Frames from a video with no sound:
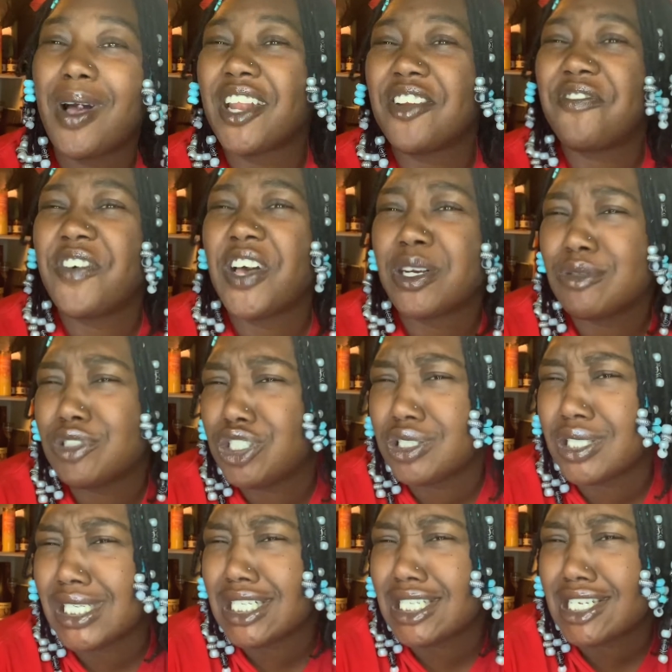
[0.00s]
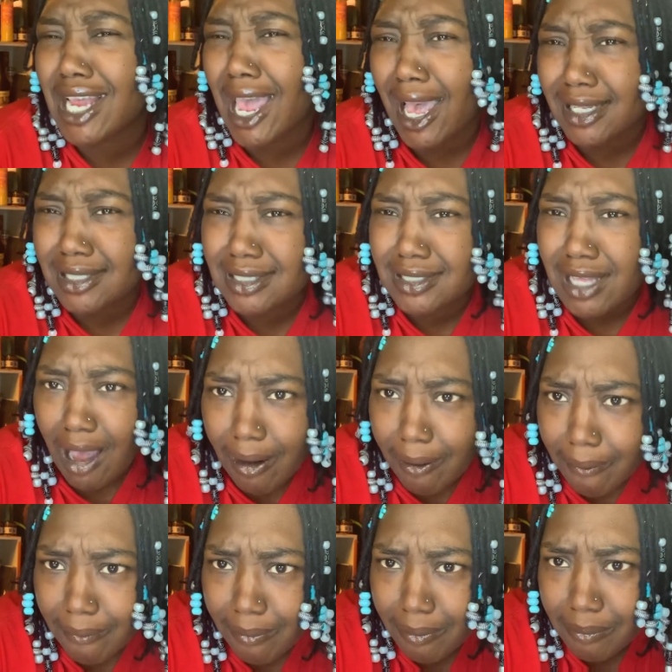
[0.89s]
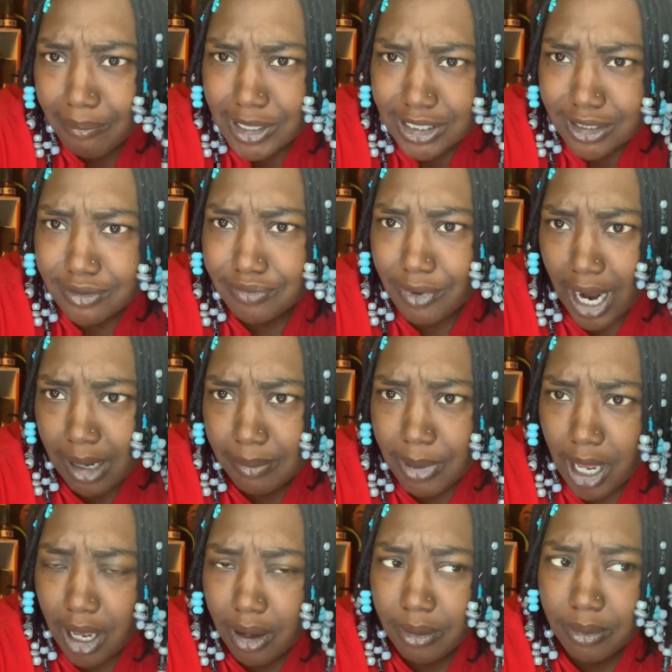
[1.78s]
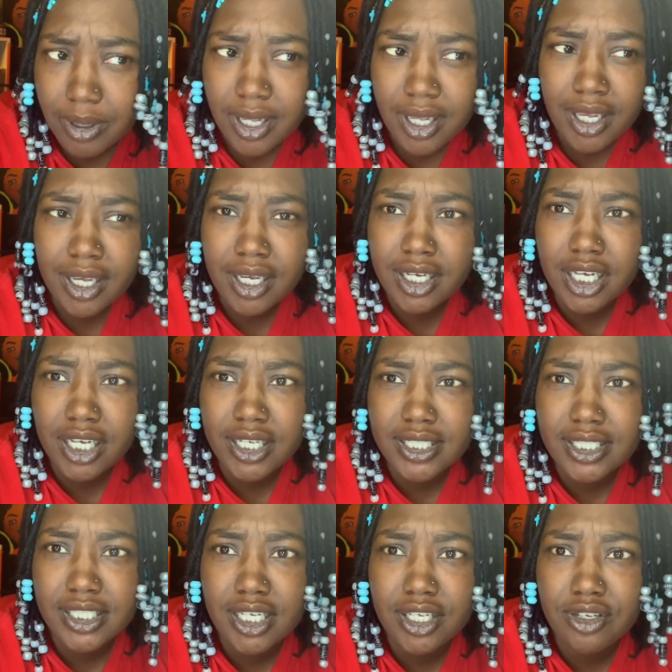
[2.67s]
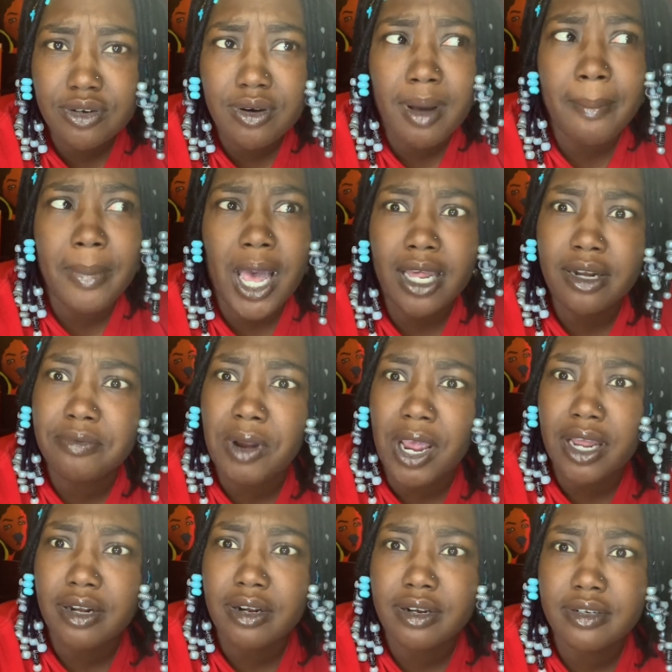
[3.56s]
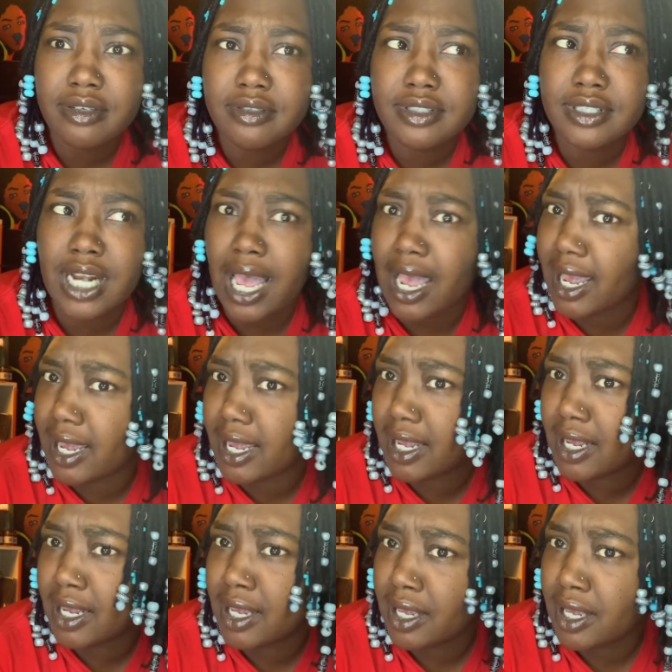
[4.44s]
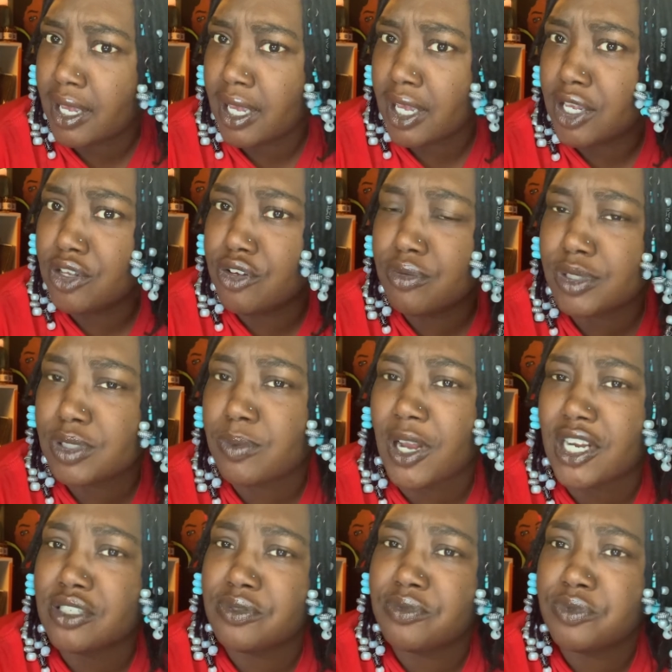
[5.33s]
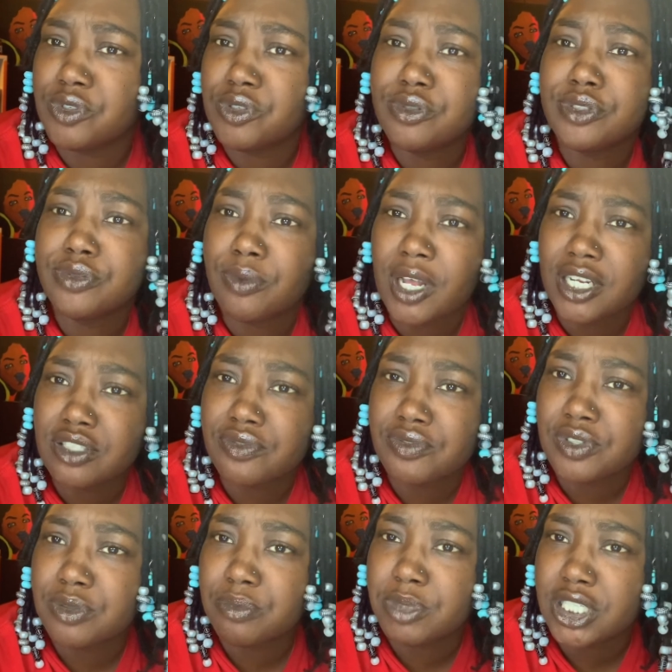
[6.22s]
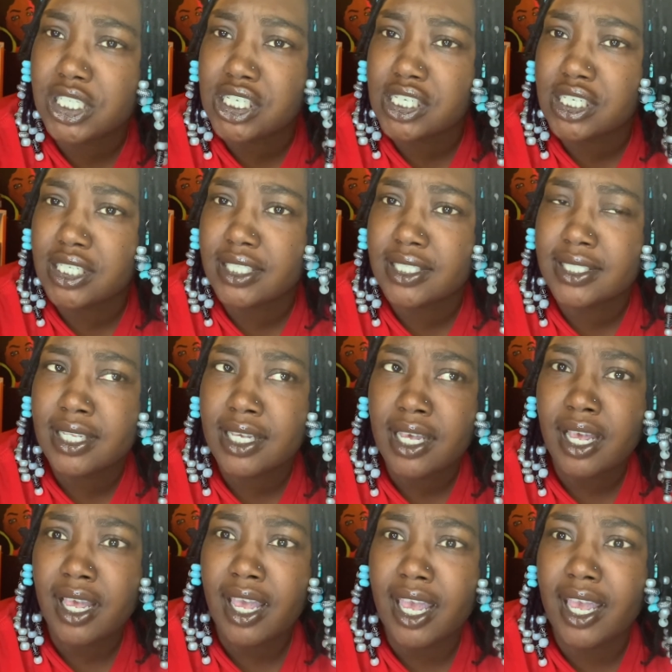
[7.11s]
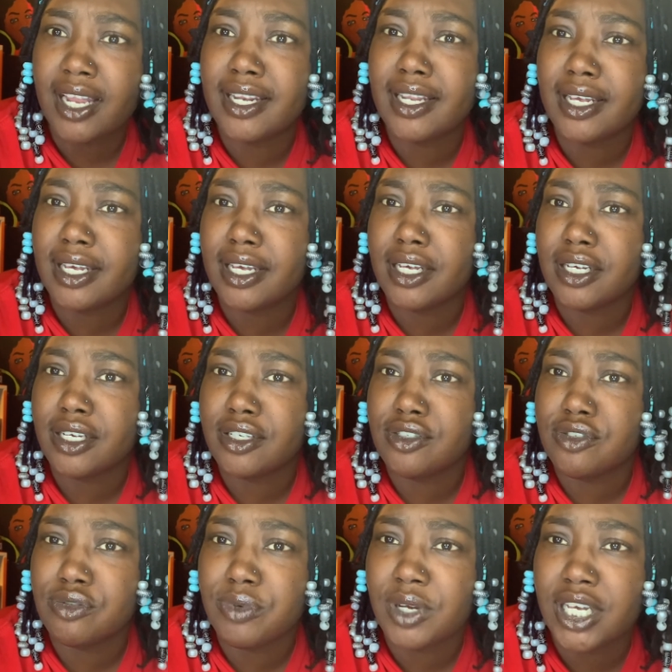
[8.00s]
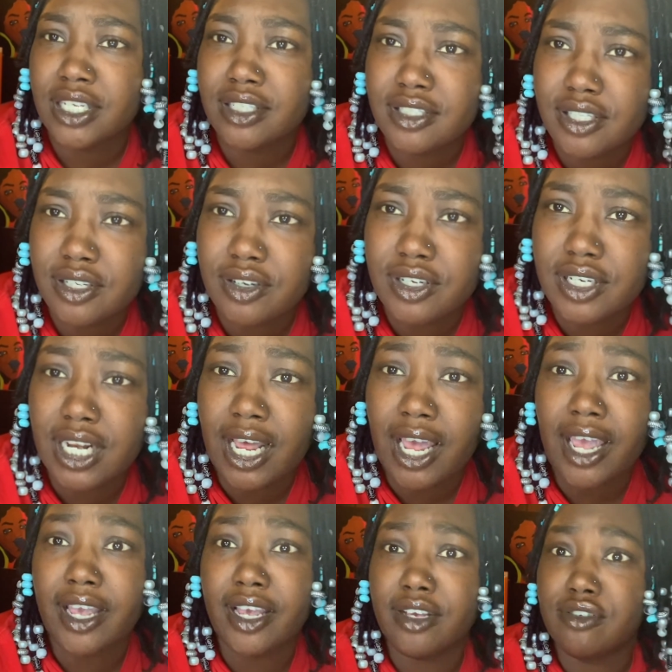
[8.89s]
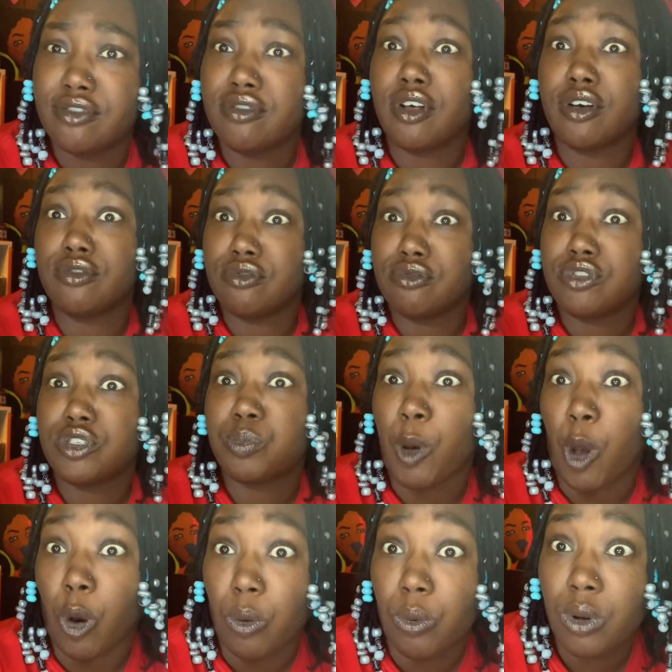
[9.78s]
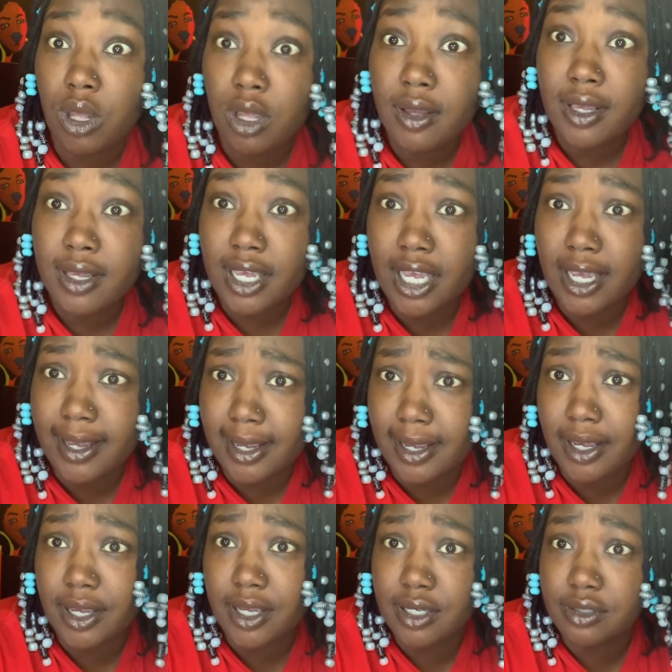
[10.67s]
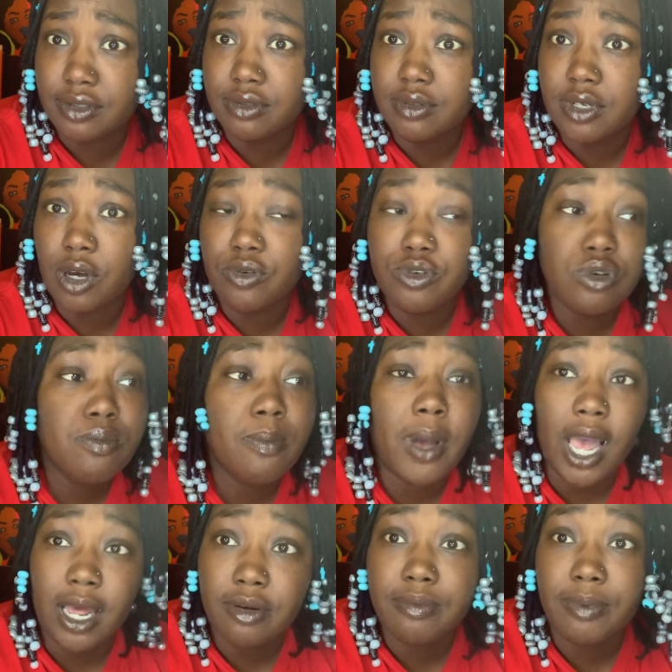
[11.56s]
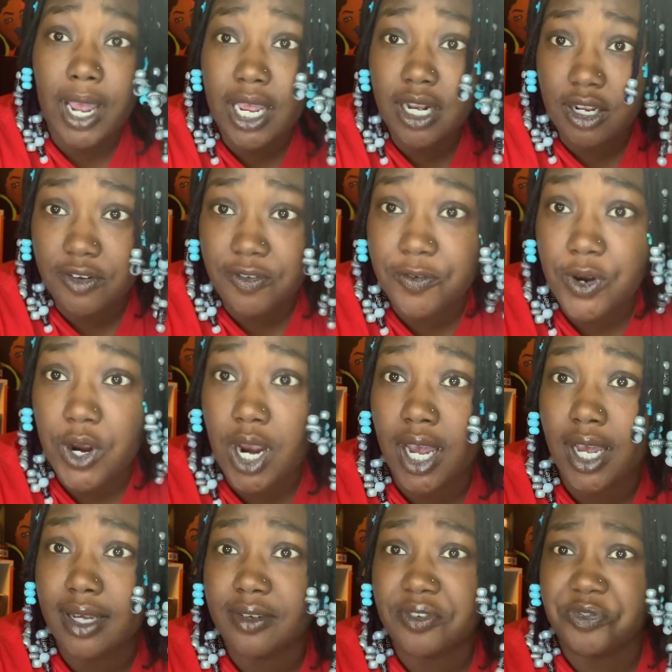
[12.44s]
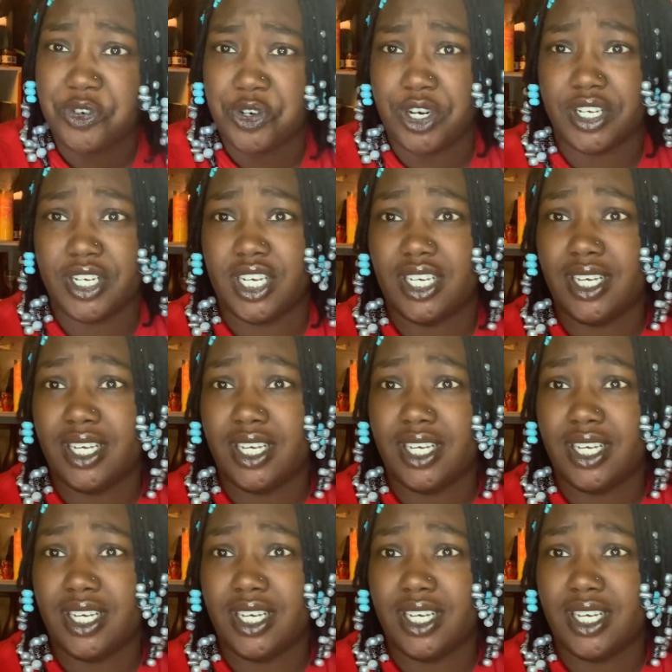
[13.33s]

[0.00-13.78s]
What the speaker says: the fuck was you in the chat, sir, Mr. Rainbow? Because you're a moderator. Like, you was watching from the bushes, and then you entered, like, you know, you spoke, and, you know, you moderated for a good